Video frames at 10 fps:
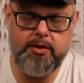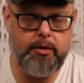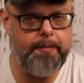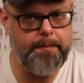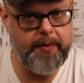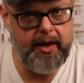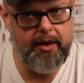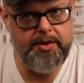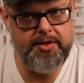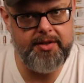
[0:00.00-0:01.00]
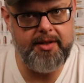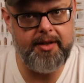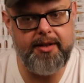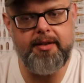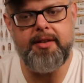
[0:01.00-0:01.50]
So here's
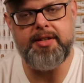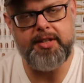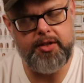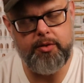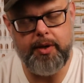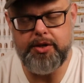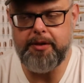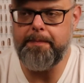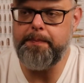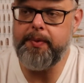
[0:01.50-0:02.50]
the situation.